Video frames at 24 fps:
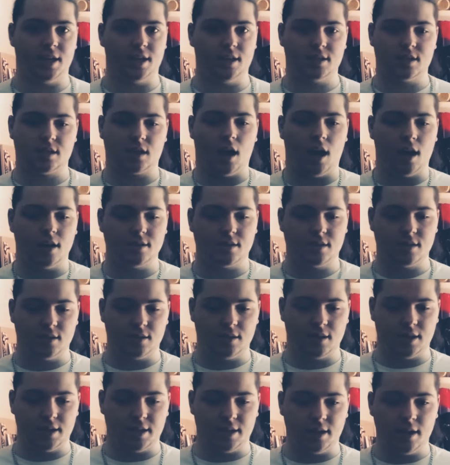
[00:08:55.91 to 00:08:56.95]
It's
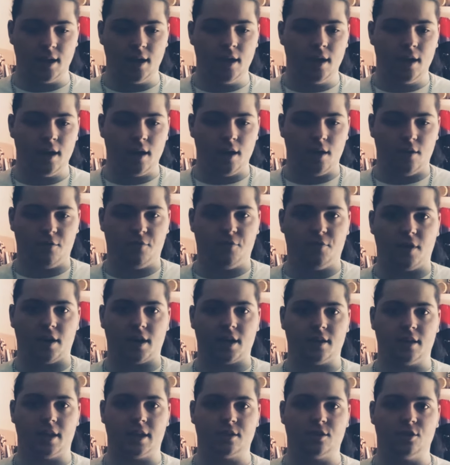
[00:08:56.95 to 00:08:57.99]
constantly fuck
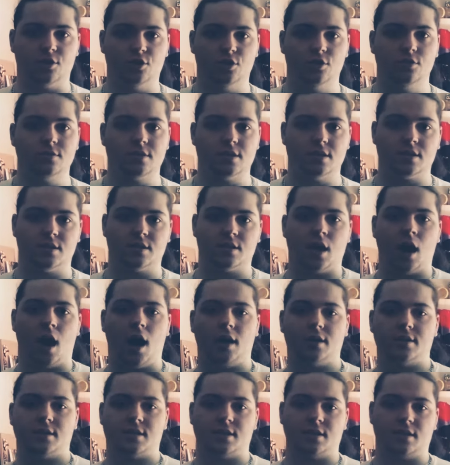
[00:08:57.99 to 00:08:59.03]
like the news is
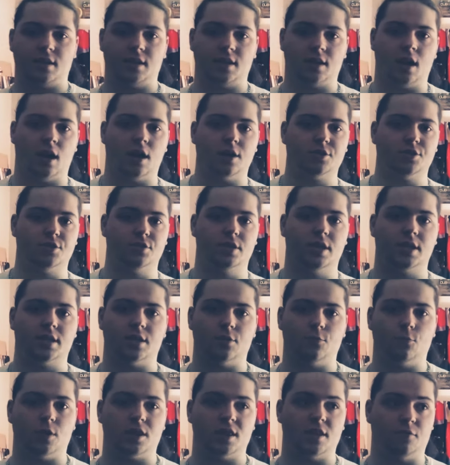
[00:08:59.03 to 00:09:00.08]
constantly
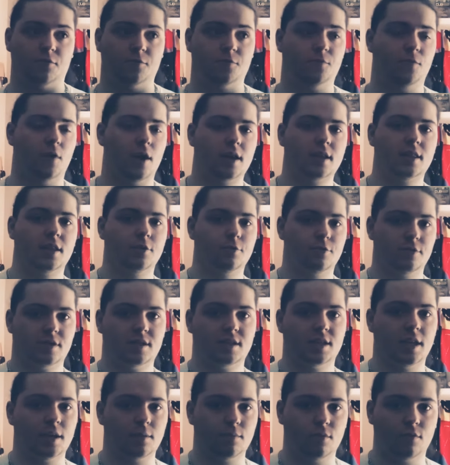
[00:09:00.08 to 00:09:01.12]
contradicting what the fuck they were
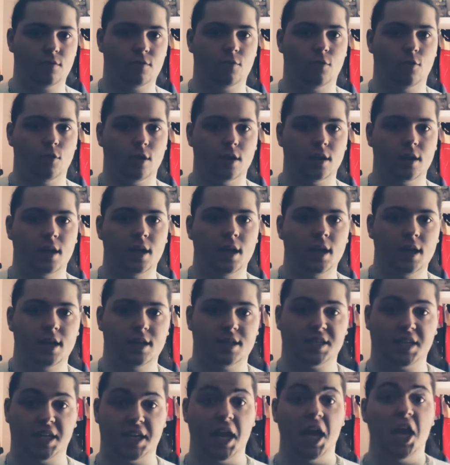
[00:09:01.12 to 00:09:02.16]
saying before
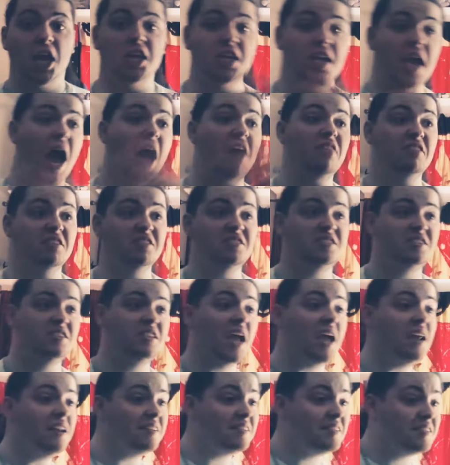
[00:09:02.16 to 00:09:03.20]
it's like yeah this
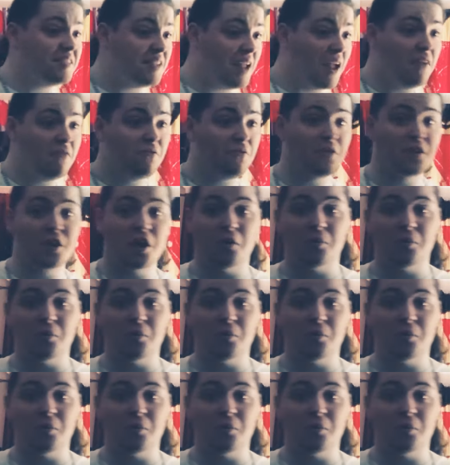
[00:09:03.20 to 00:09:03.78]
state is safe for